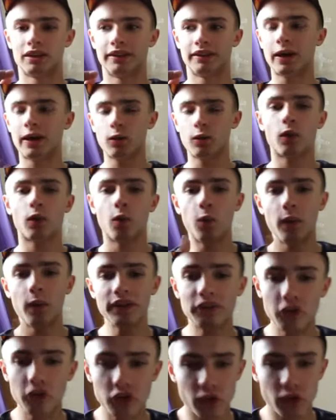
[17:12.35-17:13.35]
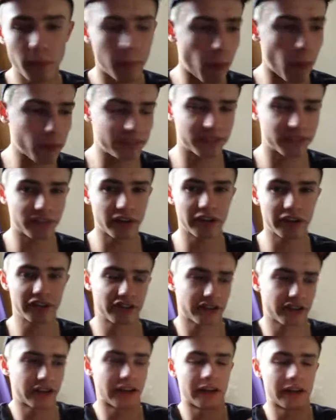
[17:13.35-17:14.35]
Now, always use your point
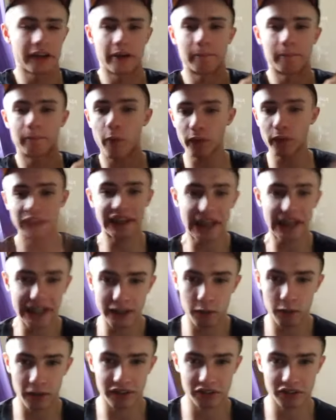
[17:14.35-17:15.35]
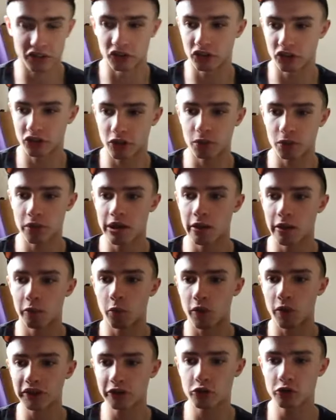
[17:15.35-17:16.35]
first. Point in any question. So,
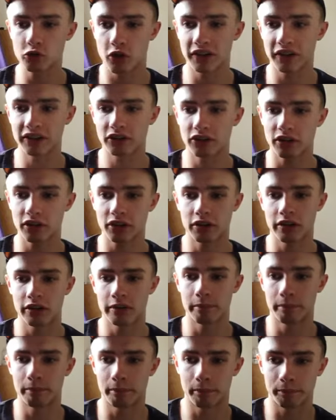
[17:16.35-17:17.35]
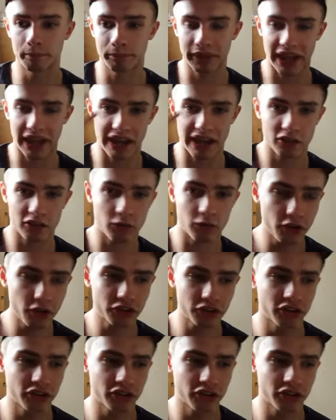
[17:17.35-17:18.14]
what are you trying to get across?